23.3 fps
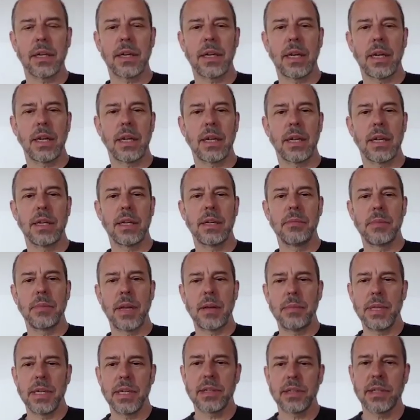and
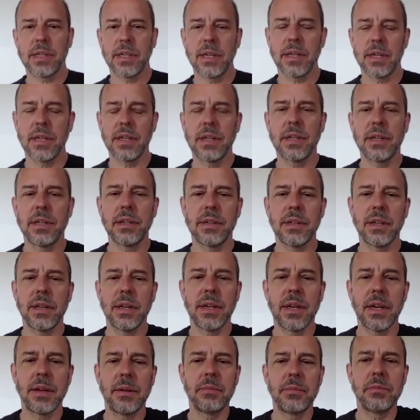maybe it's going
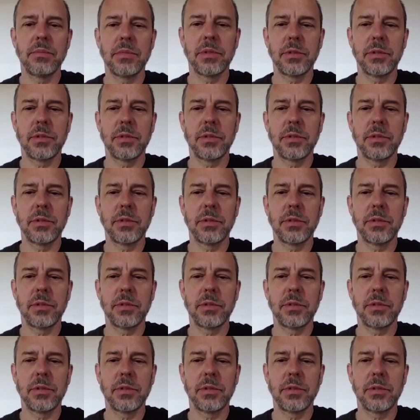to